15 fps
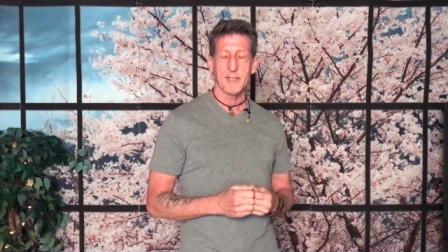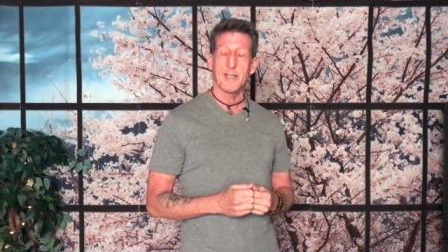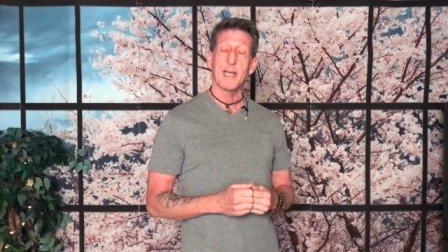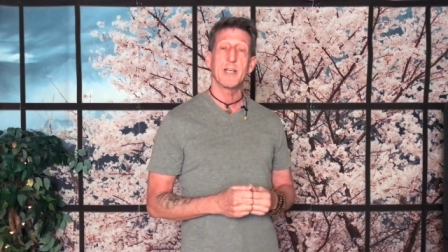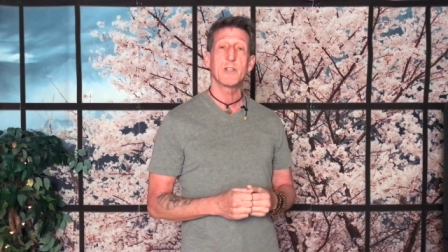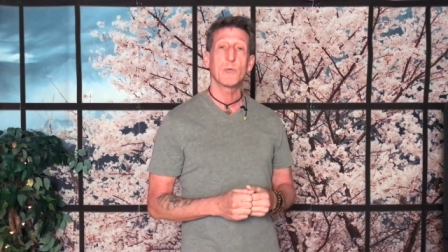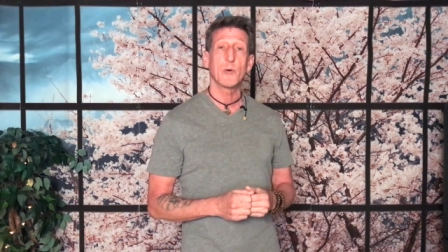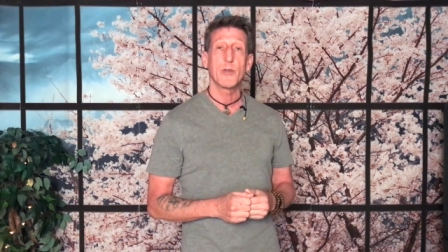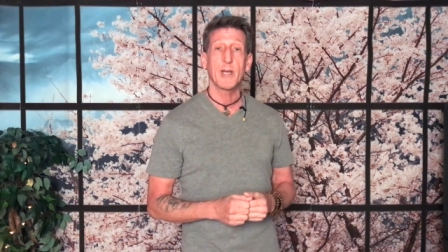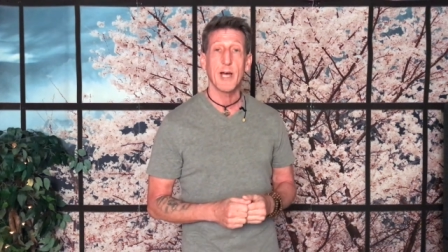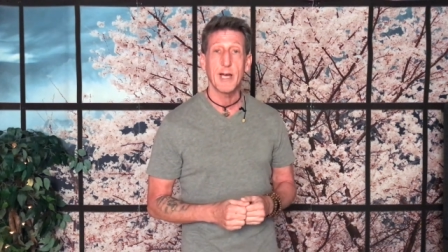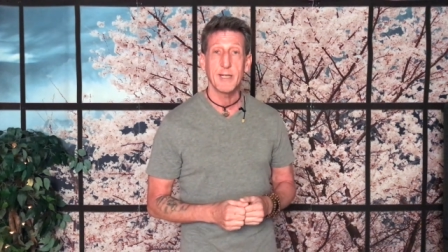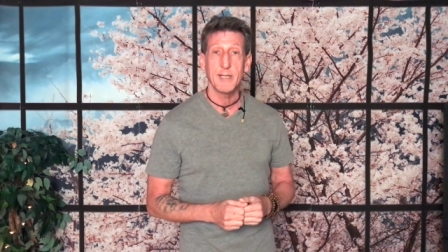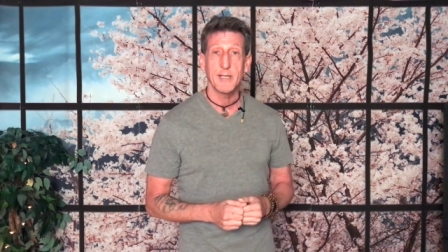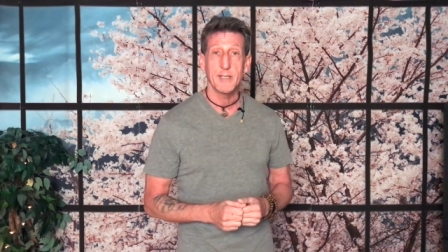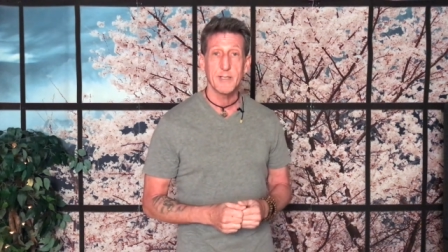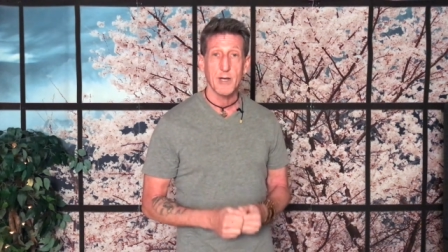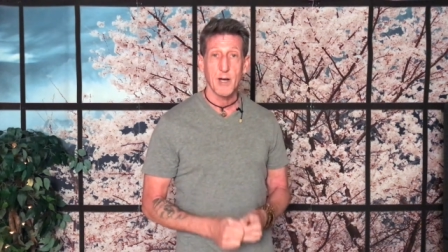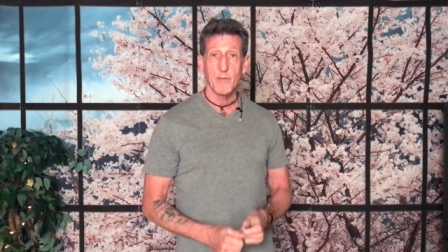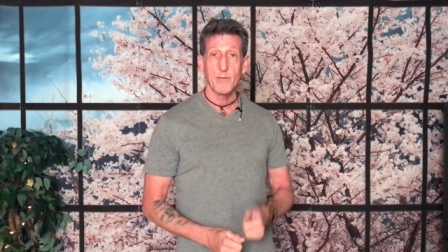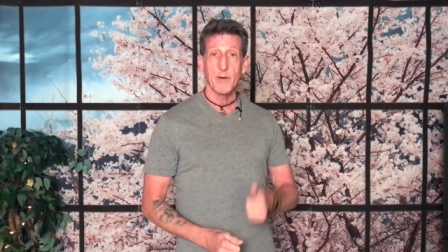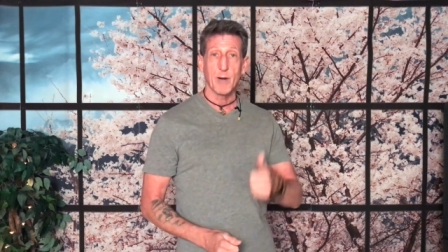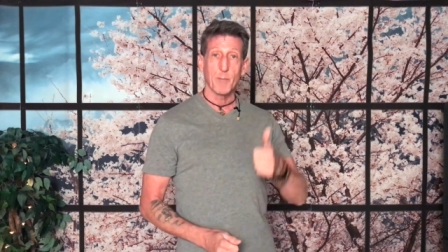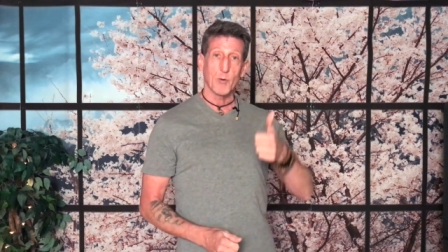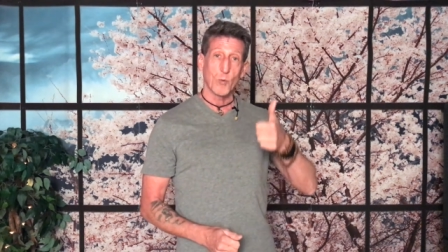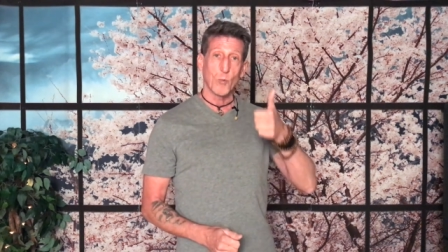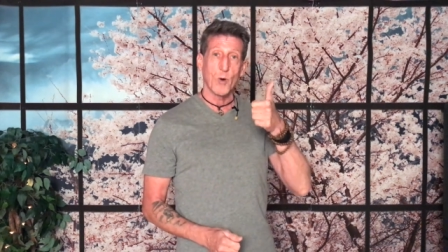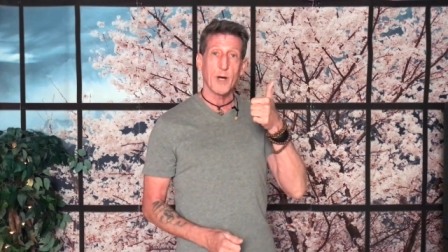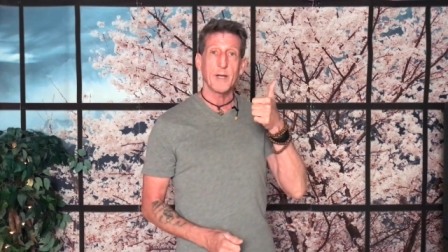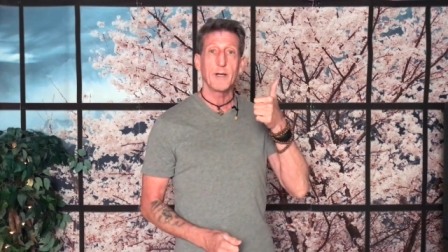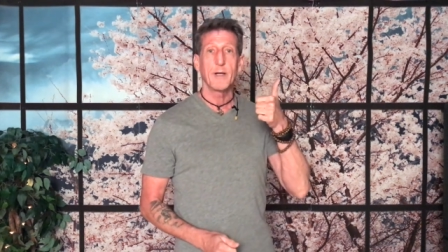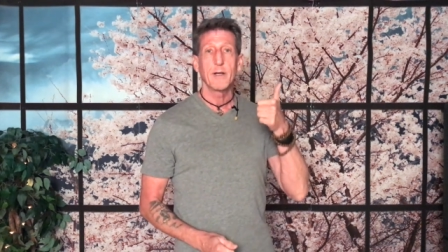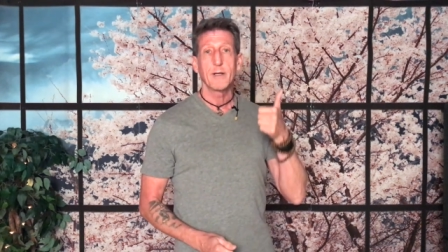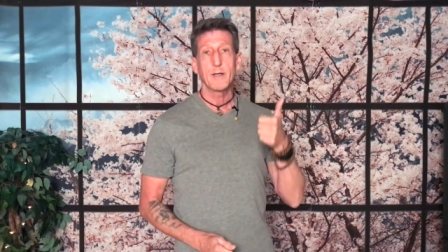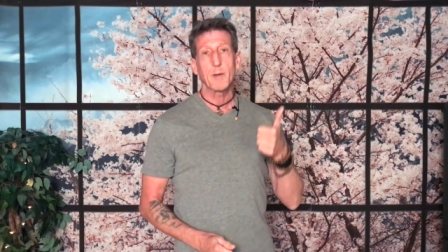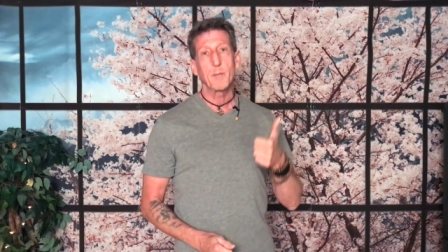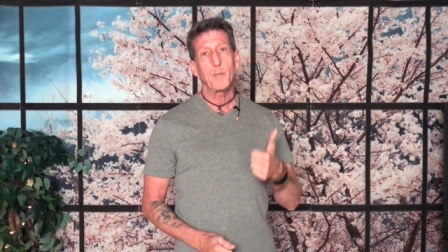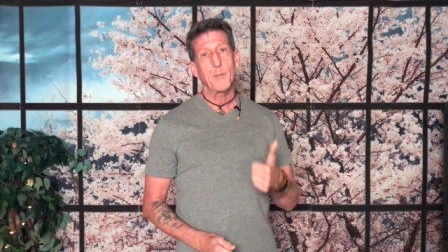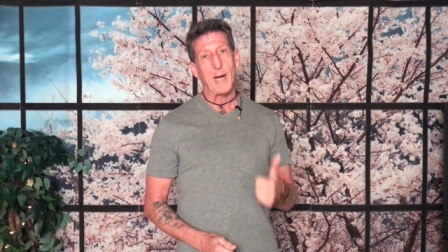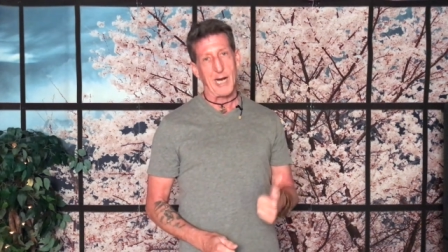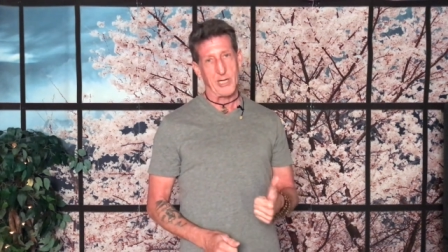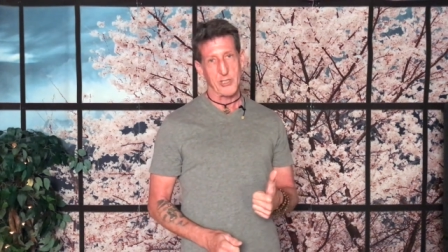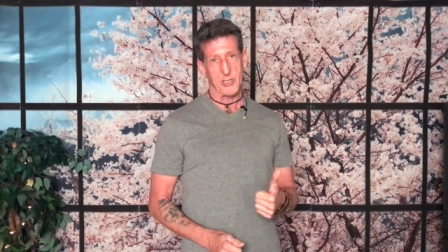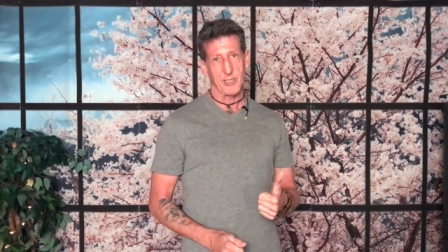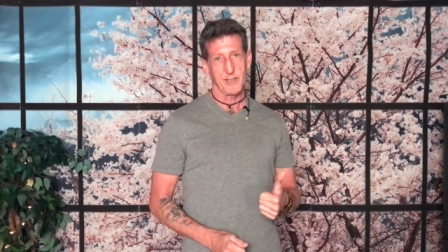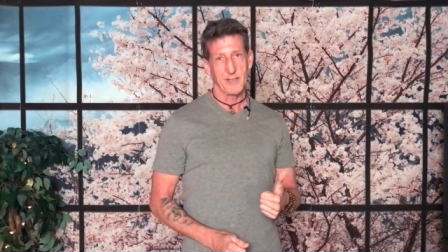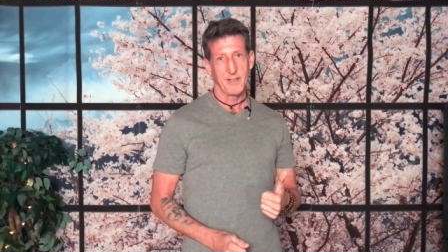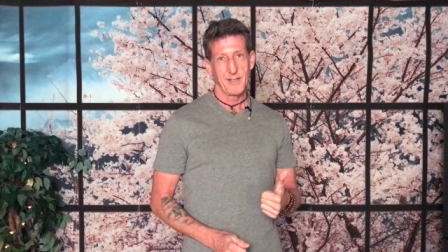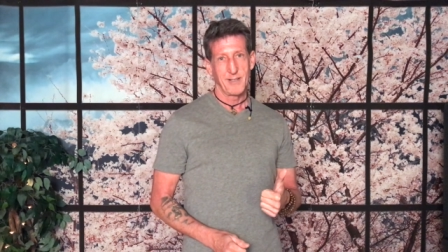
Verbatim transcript: And these were the ideas of number one, compassion,